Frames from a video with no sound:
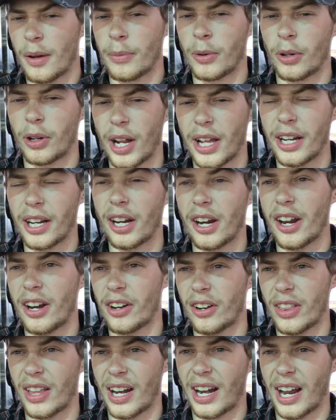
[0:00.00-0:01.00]
The
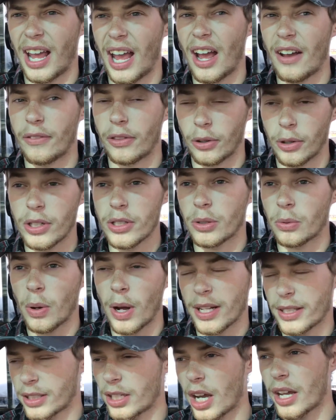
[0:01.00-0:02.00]
radiator that I have, the reason
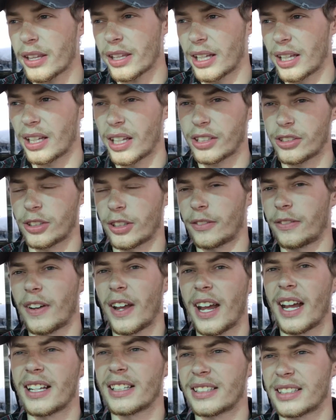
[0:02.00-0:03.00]
why it's got the electric
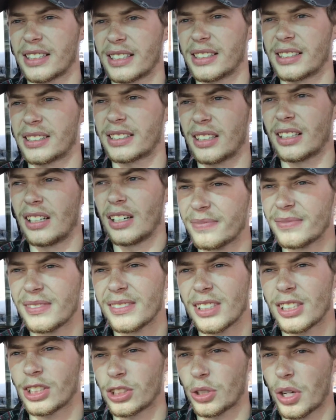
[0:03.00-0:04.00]
fans is,
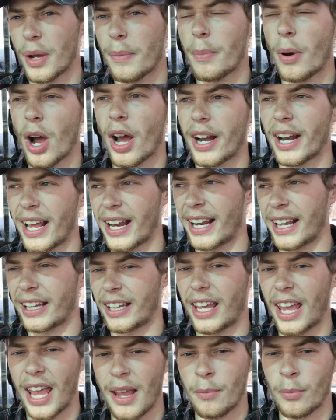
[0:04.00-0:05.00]
so I bought it and
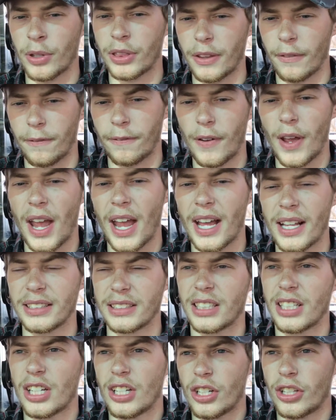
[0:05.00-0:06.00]
it came with the fan.
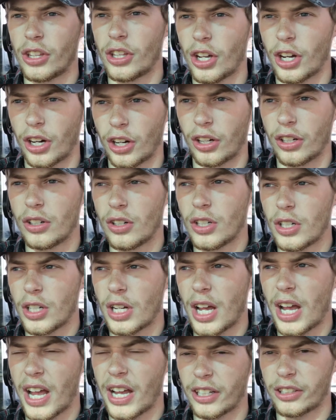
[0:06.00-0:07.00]
They're
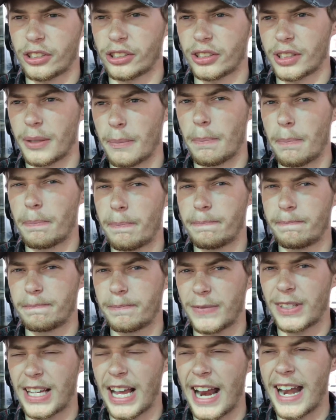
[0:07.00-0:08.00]
actually
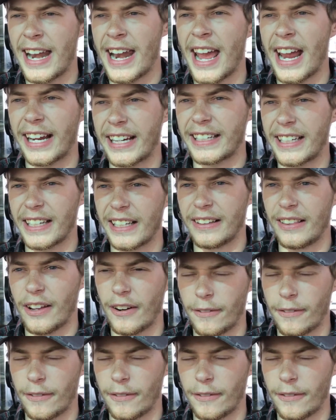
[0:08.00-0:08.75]
connected.